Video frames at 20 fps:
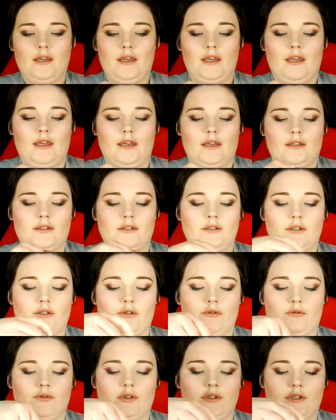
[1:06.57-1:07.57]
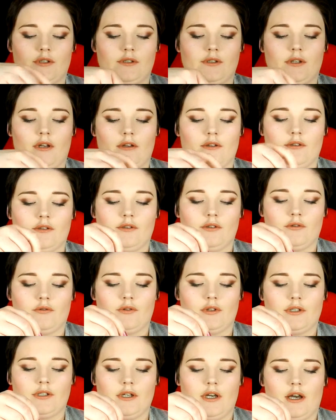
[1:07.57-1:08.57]
and you just unscrew
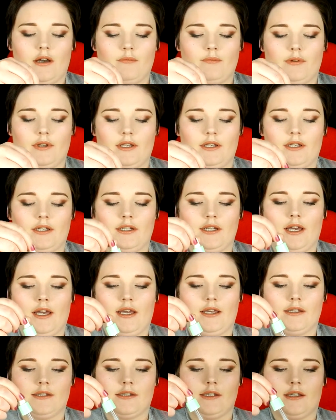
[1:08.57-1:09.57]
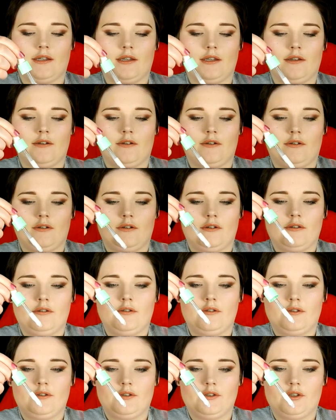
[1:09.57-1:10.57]
the top and it has a little
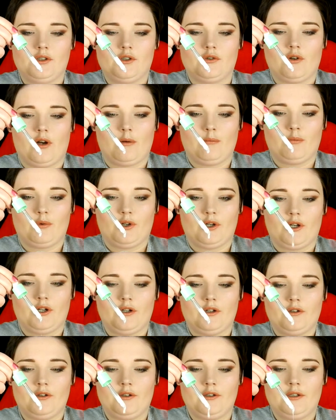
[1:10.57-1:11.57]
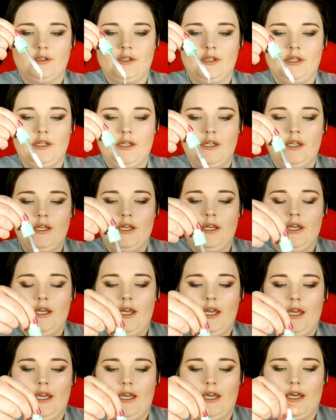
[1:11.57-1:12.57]
dropper.
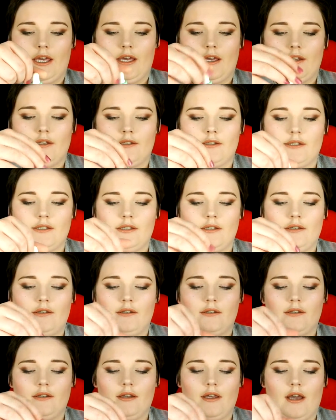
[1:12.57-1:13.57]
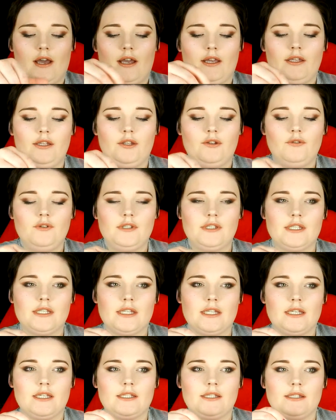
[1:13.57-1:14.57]
And I used
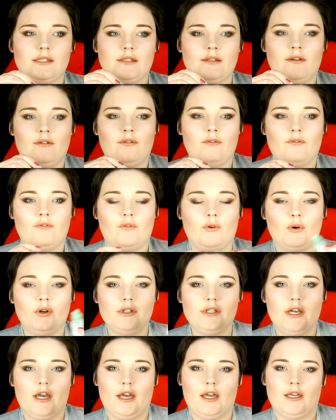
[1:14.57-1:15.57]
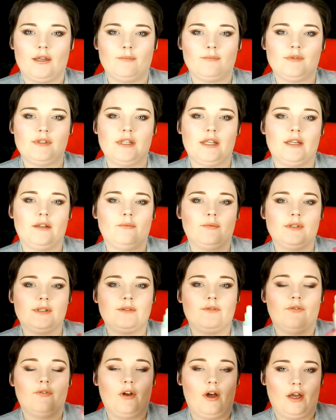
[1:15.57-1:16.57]
this 4 times and it
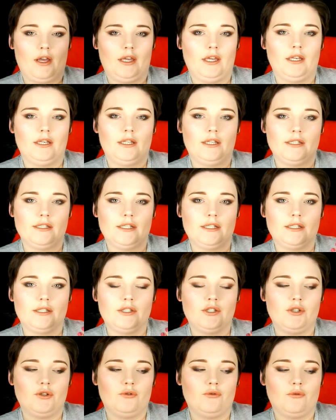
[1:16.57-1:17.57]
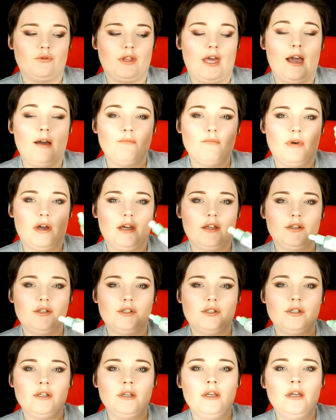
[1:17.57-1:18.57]
was fine. It didn't do that
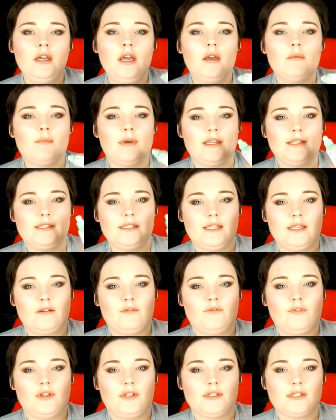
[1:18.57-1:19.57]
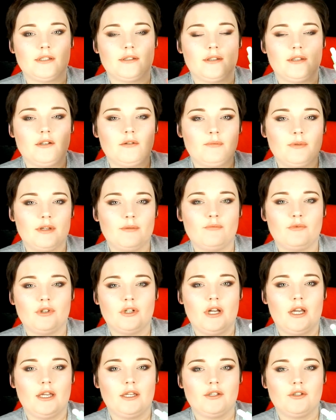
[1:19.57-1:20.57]
much. My skin felt a little bit more
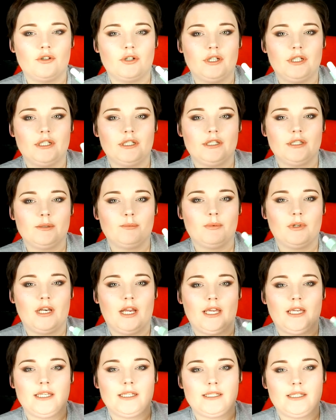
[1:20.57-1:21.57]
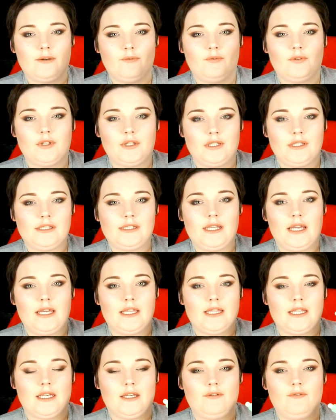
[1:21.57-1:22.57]
hydrated, but I could definitely
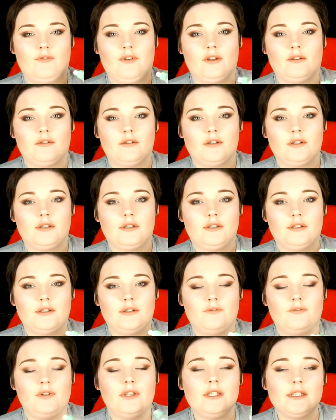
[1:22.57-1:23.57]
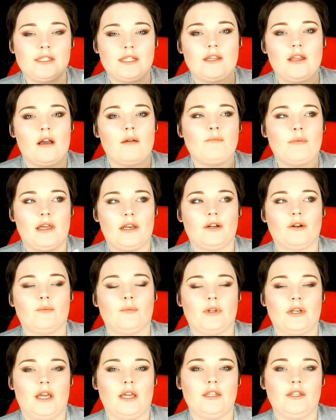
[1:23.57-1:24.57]
say that it feels a lot better
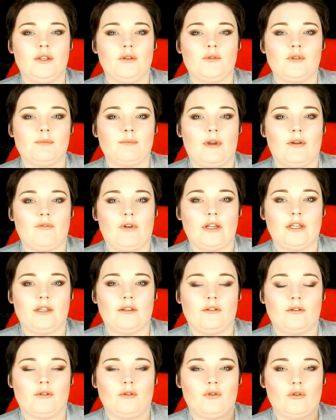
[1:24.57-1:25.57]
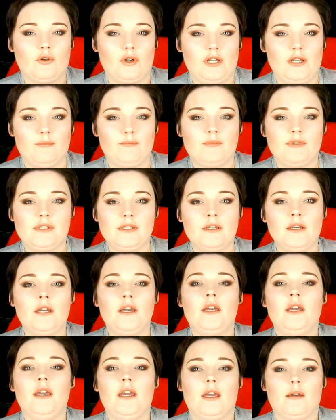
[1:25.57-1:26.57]
when I use my regular creams
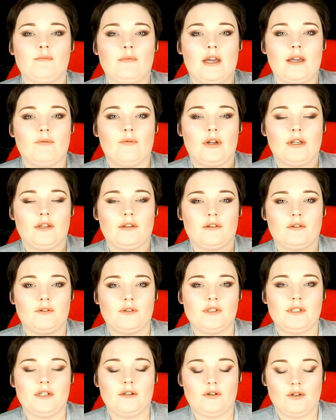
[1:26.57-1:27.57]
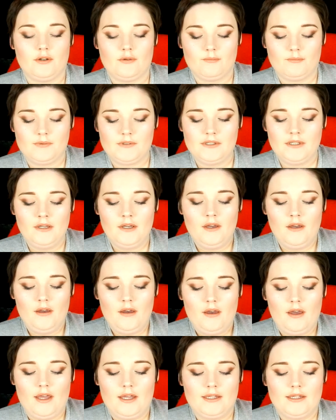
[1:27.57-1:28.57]
and my regular serums.
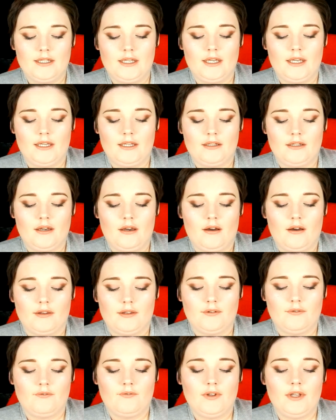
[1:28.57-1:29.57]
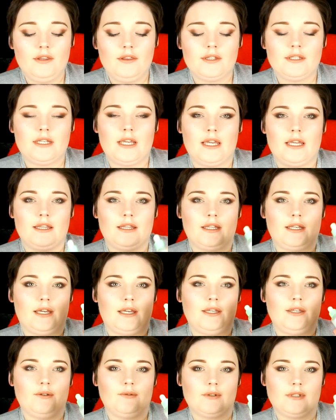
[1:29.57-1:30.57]
And then on the 5th day that
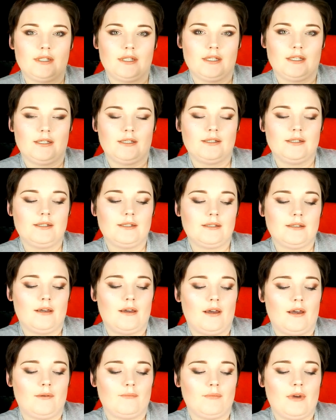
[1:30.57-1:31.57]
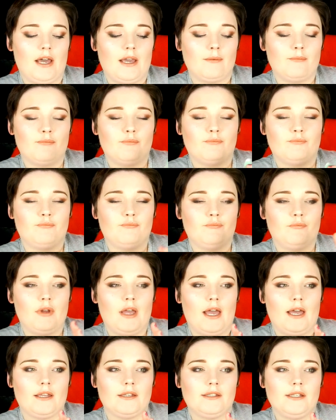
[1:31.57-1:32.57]
I used this, I
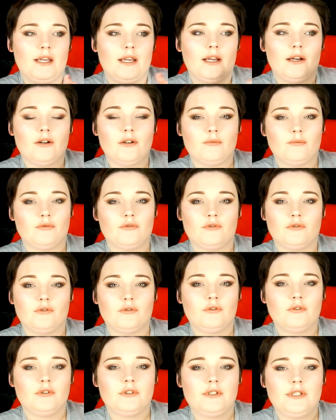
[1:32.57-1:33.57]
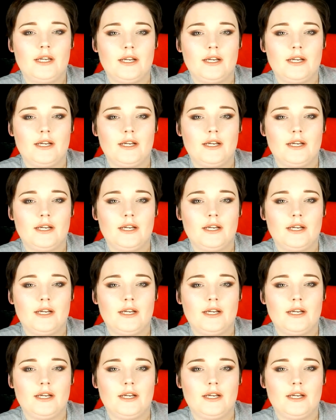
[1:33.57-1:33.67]
had terrible